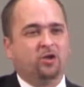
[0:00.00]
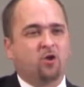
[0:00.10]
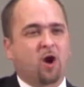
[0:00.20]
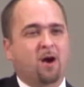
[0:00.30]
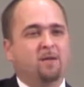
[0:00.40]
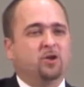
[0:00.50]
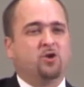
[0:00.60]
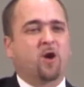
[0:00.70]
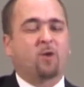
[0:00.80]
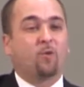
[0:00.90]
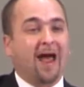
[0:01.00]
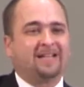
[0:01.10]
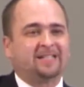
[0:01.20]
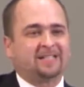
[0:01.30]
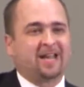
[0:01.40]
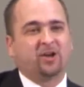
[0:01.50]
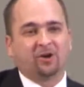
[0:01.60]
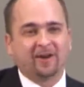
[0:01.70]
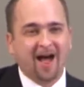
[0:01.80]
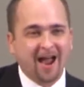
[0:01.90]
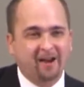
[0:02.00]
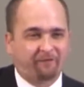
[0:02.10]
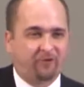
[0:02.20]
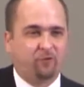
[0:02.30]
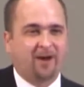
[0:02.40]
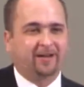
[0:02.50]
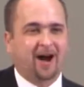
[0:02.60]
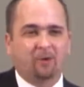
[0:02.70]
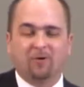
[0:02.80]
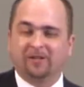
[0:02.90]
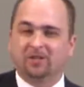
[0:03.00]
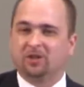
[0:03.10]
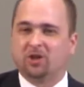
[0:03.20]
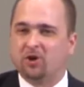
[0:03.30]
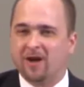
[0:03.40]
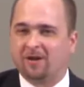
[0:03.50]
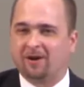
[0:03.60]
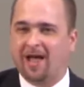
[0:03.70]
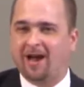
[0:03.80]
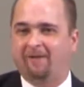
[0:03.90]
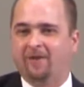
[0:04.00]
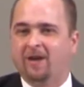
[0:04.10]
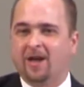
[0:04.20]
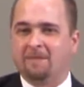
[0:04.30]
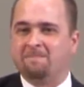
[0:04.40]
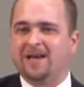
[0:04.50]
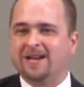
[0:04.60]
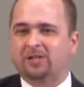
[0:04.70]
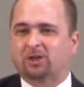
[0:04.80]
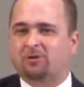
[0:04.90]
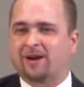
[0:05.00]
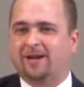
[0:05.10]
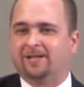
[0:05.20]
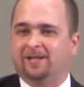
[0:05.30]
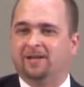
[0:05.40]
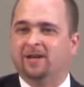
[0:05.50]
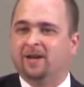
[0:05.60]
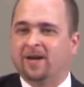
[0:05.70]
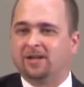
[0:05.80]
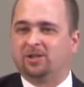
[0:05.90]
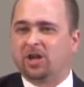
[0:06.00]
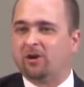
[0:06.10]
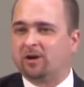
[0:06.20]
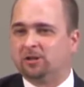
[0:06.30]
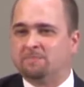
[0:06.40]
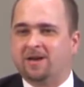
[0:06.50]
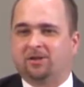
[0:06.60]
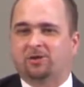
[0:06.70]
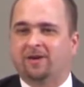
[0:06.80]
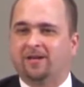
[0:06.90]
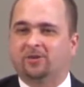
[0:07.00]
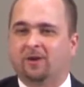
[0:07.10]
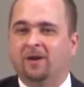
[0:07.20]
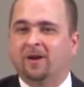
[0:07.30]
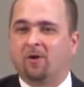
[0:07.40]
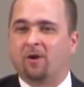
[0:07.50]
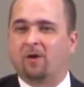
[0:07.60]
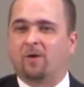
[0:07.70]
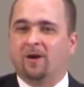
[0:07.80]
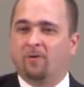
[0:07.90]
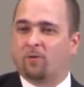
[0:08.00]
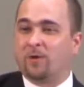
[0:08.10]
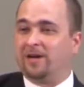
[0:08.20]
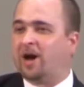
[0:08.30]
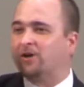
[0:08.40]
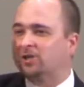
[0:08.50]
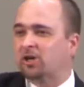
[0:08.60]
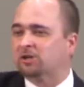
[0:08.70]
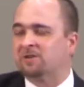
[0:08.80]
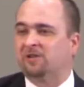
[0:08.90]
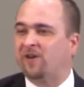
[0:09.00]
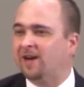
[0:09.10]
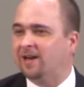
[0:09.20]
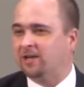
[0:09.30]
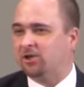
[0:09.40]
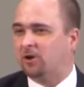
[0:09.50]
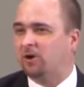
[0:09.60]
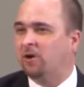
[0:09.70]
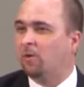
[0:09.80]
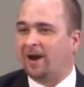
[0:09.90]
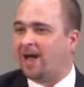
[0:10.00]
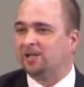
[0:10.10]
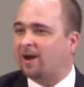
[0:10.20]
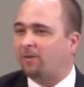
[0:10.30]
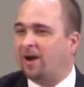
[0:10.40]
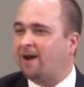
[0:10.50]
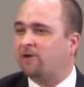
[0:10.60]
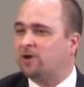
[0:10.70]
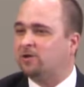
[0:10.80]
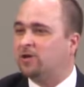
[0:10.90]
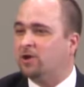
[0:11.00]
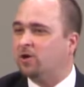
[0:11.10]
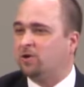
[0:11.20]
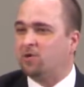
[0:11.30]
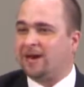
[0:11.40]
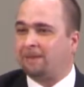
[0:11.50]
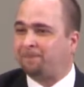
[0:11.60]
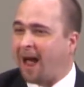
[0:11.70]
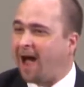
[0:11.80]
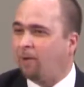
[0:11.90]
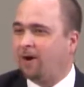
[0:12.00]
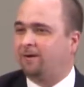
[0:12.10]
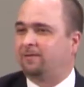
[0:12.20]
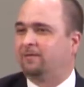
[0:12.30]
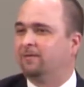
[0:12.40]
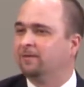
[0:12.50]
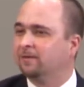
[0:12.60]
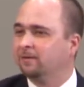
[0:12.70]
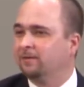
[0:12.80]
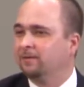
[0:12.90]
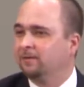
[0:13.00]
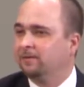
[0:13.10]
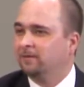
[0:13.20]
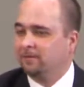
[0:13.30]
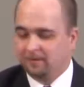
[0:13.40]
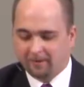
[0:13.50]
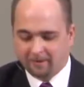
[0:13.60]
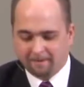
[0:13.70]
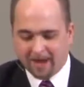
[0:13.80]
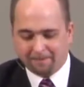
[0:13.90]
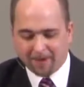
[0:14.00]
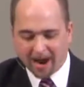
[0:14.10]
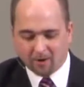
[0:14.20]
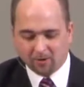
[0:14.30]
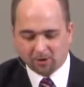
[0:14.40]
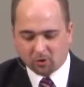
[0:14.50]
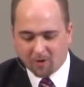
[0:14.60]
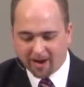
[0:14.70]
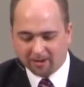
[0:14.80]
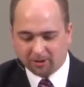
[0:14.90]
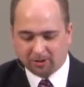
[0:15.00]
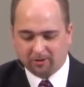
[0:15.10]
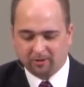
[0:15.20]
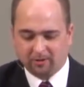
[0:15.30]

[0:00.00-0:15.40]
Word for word: you, are, you are wasting your life of what God wants to do in your life. In ministries and in children's ministries, or, or, or when you go to Churchman's Village, or what is, whatever you do, you need power. And that power is quenched